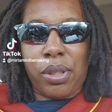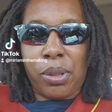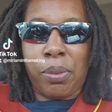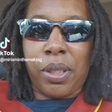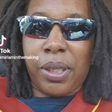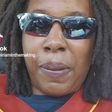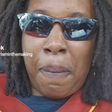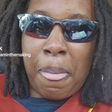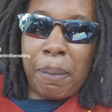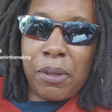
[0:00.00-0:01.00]
What's up, y'all?
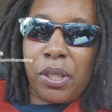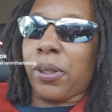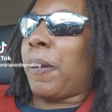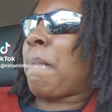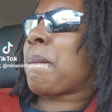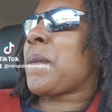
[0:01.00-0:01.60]
So,